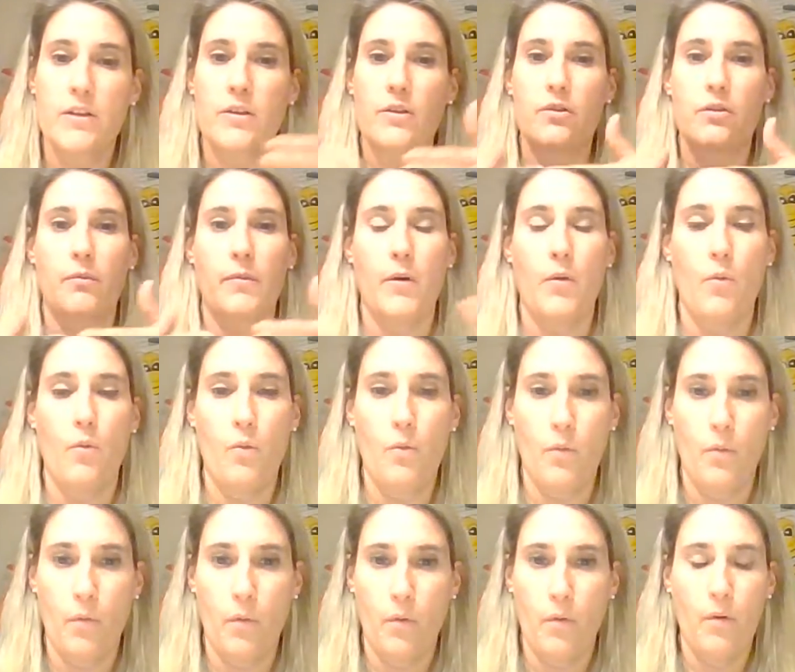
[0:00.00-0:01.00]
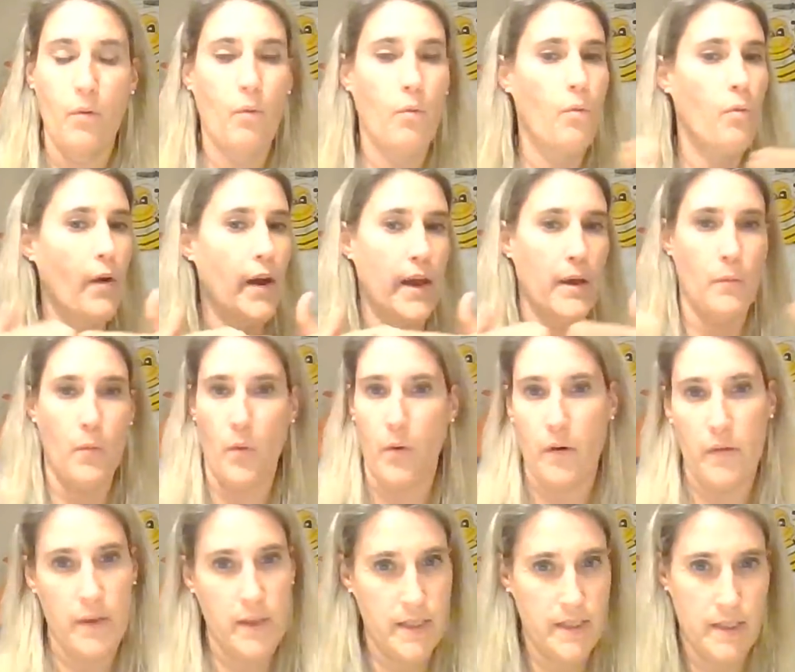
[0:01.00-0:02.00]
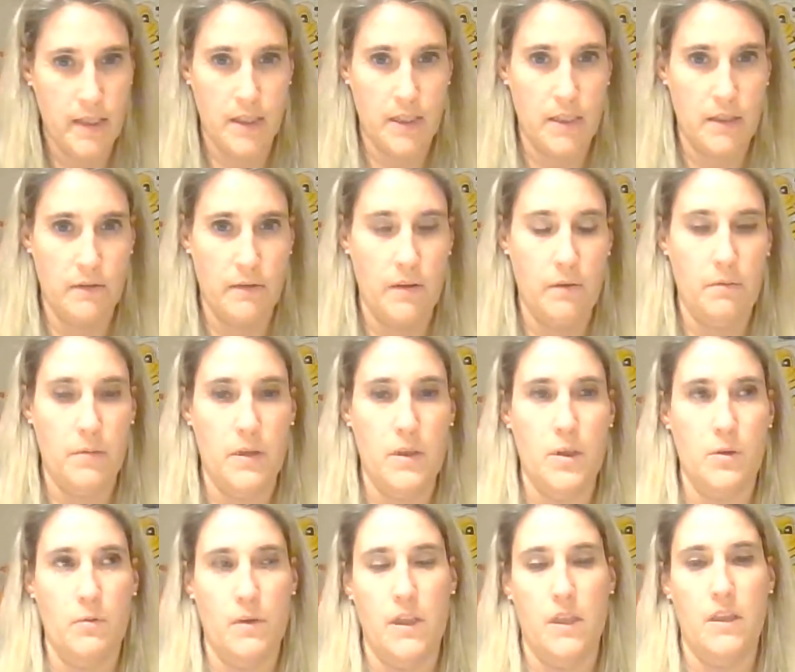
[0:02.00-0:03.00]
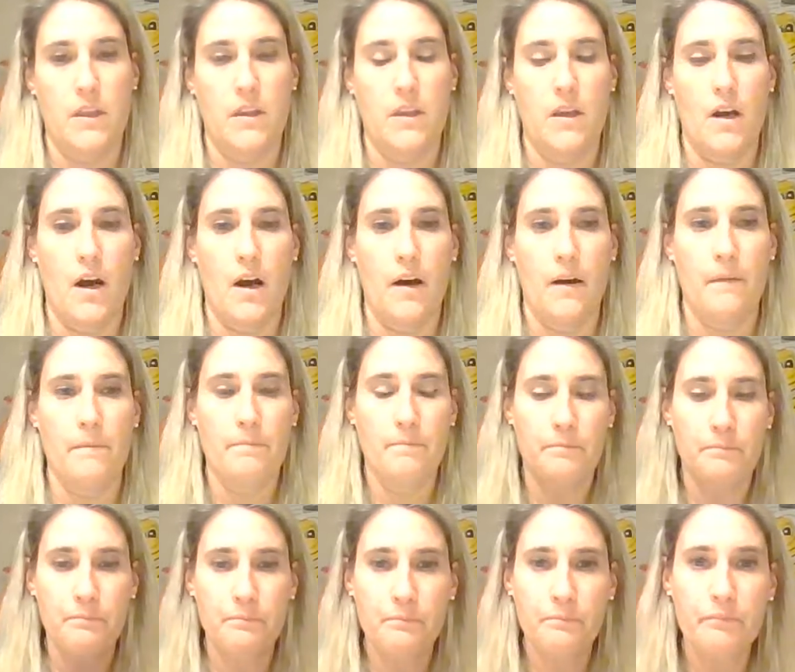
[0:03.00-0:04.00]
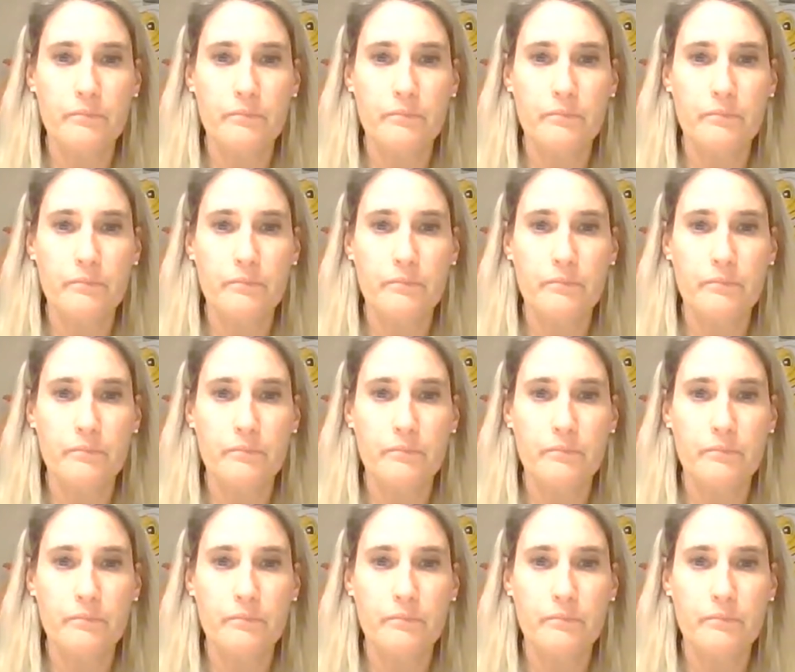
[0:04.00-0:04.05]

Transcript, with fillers: So there'll be way more than six feet between um,